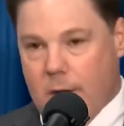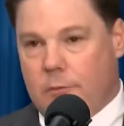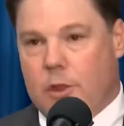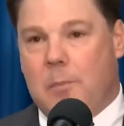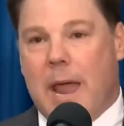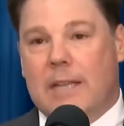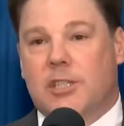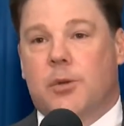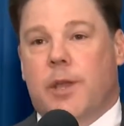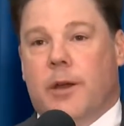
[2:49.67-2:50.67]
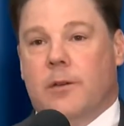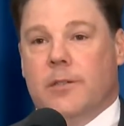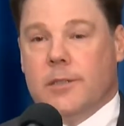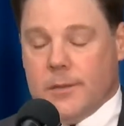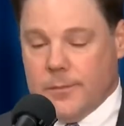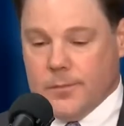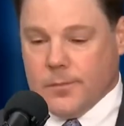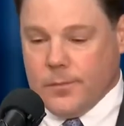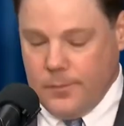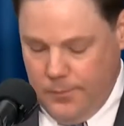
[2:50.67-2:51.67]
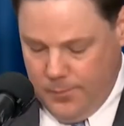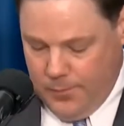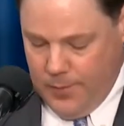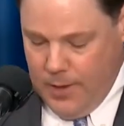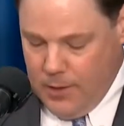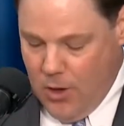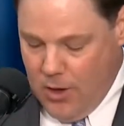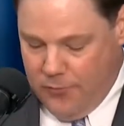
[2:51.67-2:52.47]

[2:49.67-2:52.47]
For the past 2 years, law